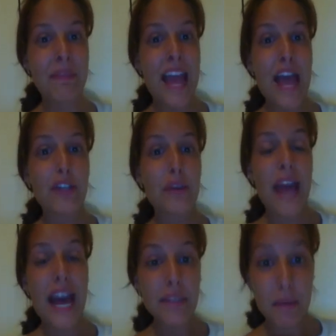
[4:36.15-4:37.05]
So we
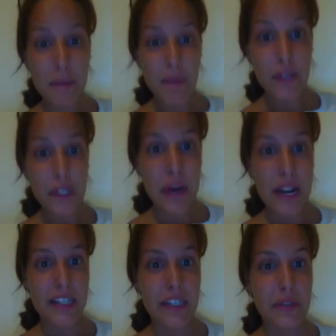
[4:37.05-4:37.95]
asked people for
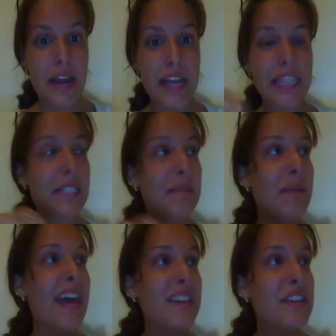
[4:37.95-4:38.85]
directions, right?
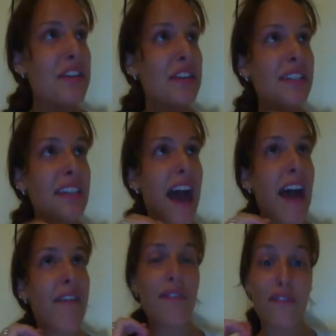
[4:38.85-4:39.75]
Spaniards
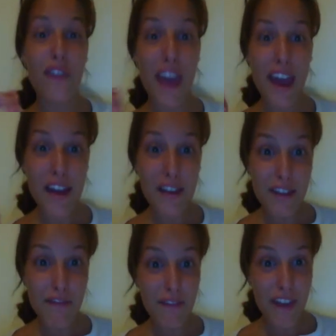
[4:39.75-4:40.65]
have a
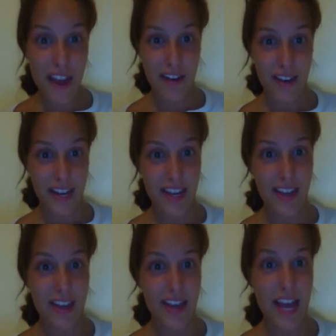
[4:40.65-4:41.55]

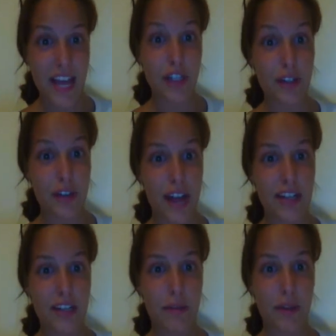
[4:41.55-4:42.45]
very
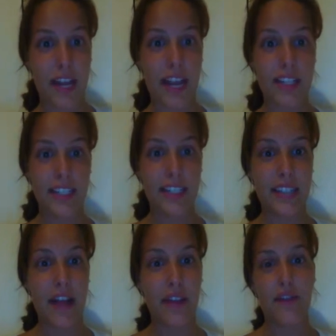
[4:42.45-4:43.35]
indirect communication
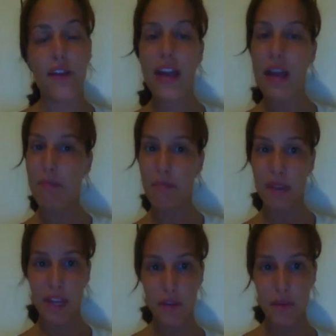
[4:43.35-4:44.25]
style. They're very
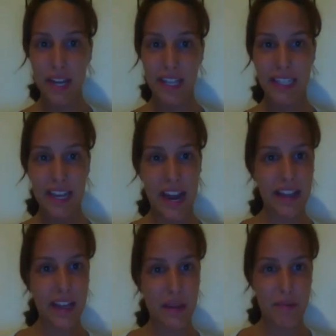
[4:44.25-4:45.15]
ambiguous. They
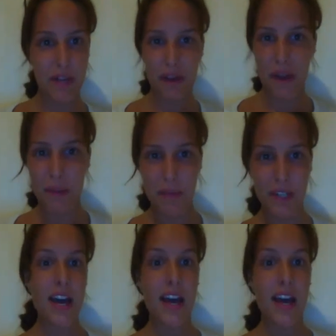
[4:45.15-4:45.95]
kind of like beat around the bush.